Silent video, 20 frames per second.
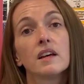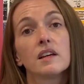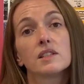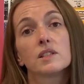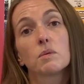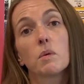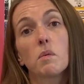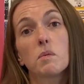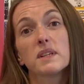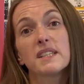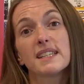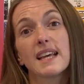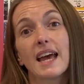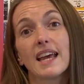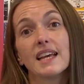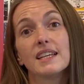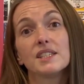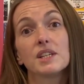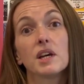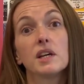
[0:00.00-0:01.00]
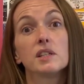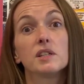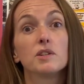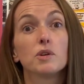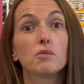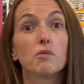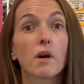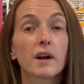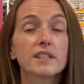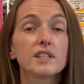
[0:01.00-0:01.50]
So what we say is, as
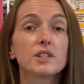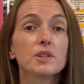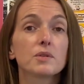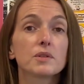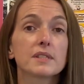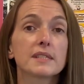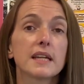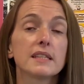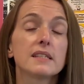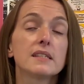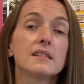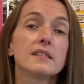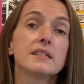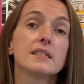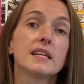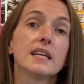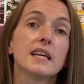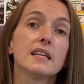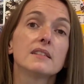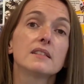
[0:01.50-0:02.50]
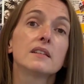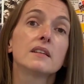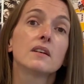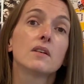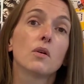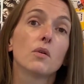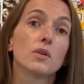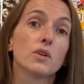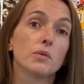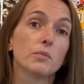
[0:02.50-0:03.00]
you're writing your sentences
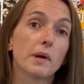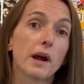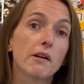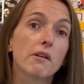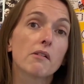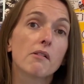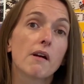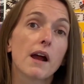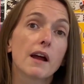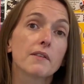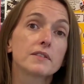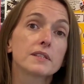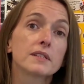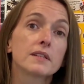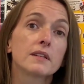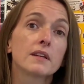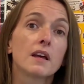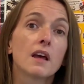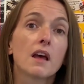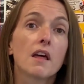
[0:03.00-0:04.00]
or your paragraphs,